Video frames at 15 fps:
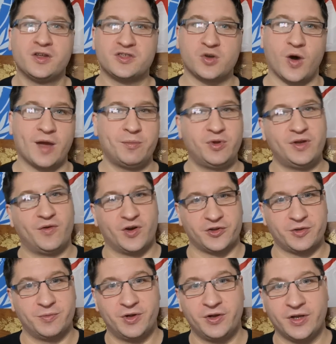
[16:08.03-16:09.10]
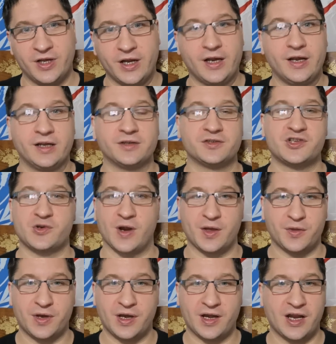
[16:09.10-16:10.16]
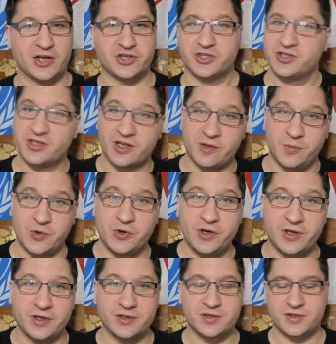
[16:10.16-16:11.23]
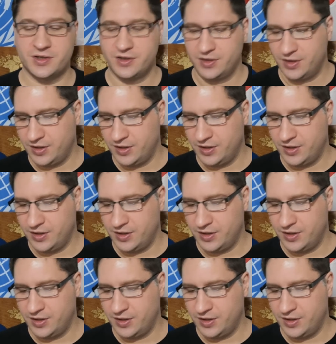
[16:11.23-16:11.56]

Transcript: so i believe ultimately in strengthening nations and communities